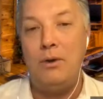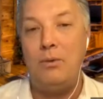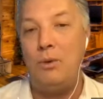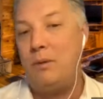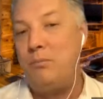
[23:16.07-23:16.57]

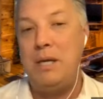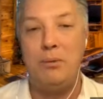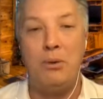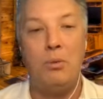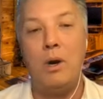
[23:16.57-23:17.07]
with
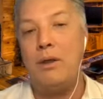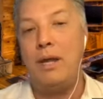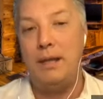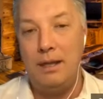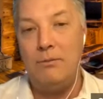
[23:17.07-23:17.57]
people where
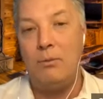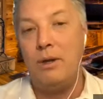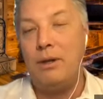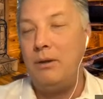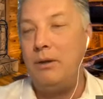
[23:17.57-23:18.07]
they live,
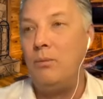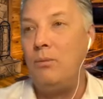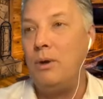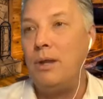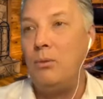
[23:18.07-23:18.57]
where they,
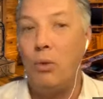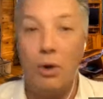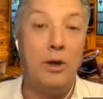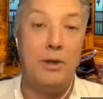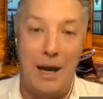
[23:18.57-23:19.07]
where they
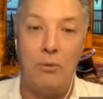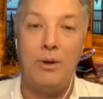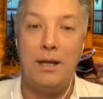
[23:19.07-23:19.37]
work now, right?